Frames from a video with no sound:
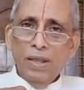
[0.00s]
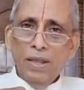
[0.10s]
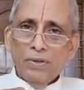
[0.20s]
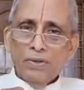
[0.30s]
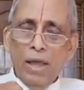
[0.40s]

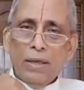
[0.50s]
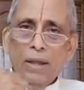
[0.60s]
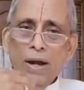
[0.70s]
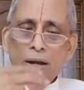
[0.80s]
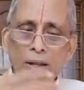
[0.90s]
So I
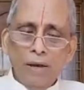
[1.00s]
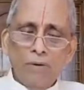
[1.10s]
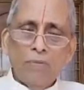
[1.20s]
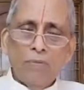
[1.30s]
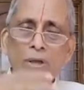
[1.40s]
cannot
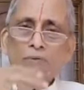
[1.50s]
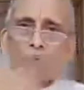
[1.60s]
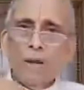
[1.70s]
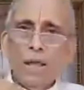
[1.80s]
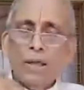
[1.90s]
have my
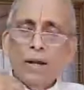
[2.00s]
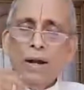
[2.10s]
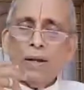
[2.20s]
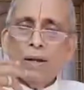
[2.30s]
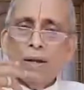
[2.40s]
food, I
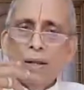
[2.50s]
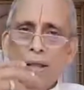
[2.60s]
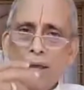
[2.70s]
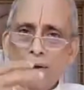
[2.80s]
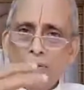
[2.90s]
cannot
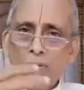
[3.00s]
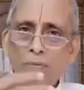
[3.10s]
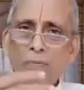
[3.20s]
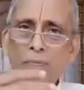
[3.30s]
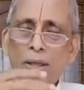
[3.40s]
have
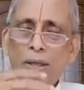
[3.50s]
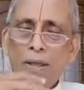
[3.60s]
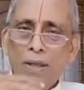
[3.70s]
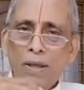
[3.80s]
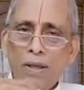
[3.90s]

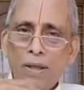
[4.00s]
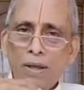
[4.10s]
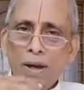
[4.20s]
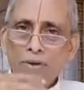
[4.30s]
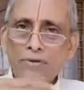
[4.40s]
my
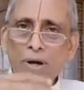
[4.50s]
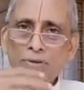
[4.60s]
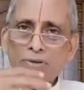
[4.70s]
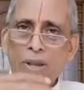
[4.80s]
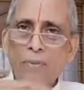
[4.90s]
rest
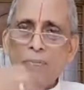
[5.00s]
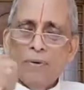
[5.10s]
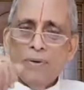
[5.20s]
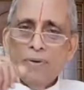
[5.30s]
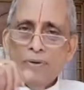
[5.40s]
and sleep.
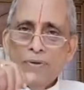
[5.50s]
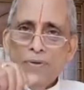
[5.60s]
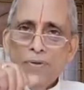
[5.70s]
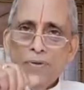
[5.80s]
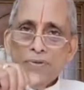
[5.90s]

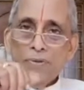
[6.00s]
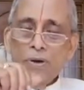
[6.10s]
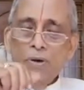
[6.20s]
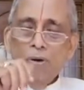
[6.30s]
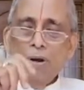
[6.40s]
So the
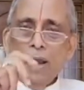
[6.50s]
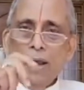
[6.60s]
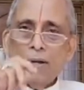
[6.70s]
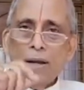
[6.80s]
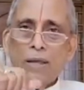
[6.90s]
whole
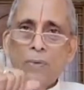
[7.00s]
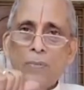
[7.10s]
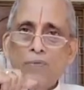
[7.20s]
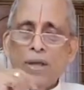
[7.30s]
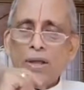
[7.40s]
night I keep
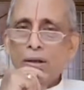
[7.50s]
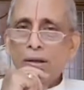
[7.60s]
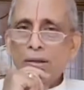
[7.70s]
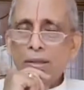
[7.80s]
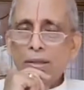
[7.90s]
awake
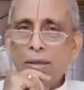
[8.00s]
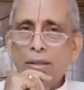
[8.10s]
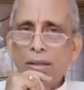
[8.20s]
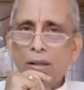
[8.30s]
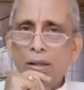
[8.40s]

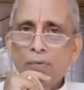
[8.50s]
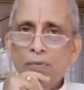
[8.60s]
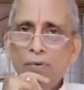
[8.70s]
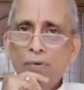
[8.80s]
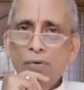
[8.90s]
thinking that
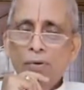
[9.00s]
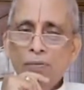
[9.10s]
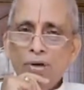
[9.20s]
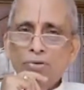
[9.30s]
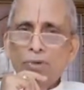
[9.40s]

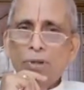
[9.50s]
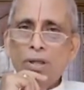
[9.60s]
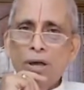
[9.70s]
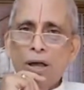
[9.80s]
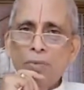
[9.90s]
why should
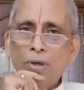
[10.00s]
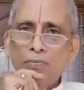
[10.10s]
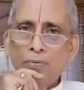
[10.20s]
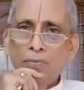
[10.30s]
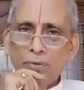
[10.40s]
he call me
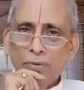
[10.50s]
a fool?